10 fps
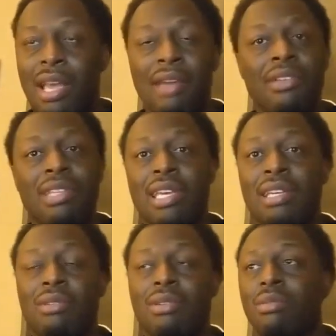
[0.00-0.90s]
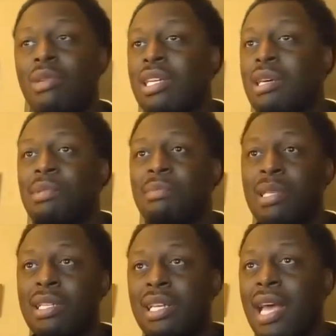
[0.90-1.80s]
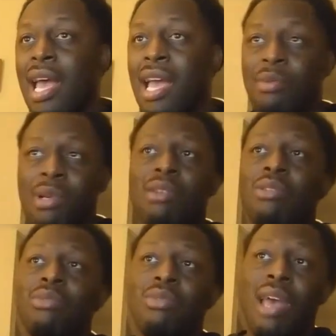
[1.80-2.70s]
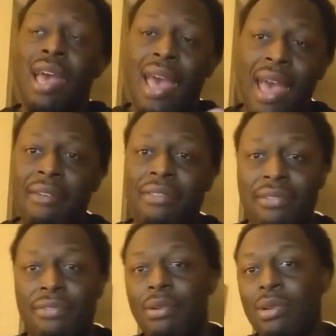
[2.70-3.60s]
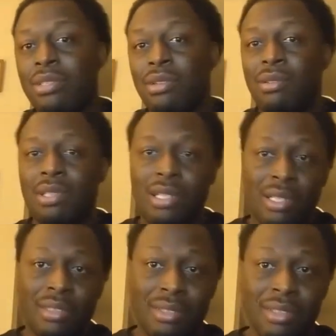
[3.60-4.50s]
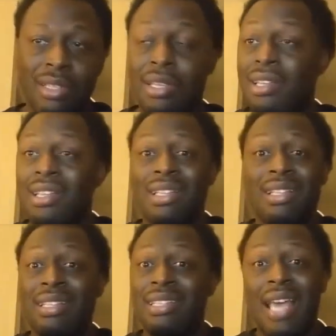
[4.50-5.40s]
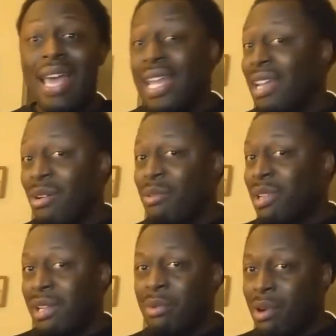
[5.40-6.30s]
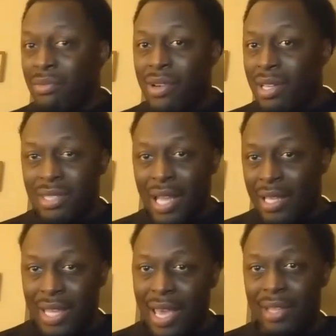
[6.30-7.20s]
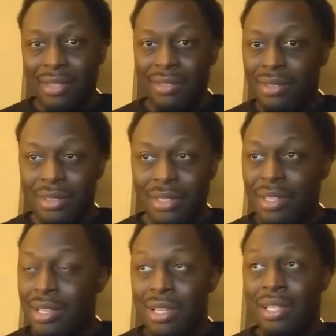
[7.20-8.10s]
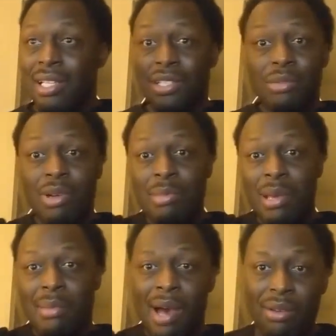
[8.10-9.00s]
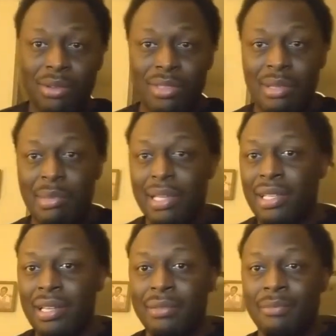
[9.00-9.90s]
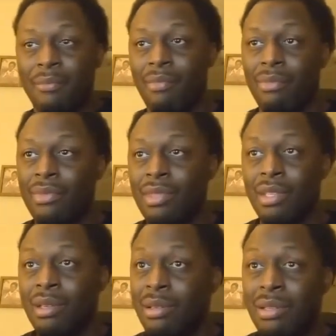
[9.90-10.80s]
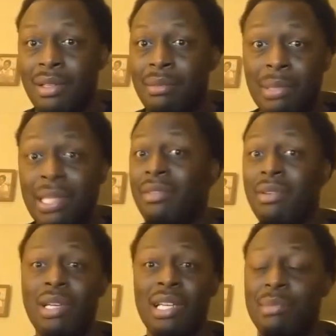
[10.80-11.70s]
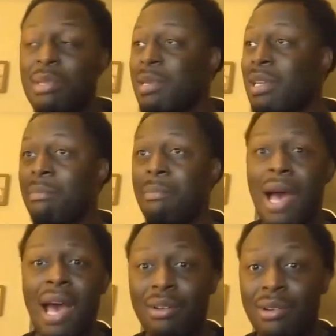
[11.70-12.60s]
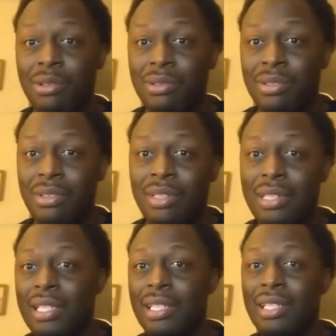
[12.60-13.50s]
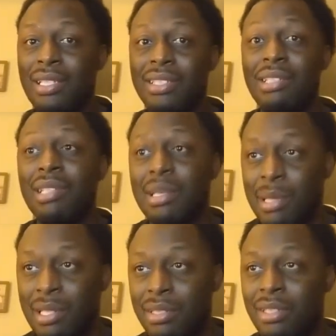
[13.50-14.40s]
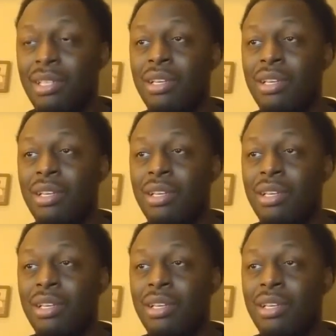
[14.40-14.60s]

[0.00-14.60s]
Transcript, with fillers: Everything, when it comes to being a guy, we don't have to focus on looks. That ain't gonna really work for us like that. Unless you want to be a model or something like that. But even when it comes to being a model, it's still limited.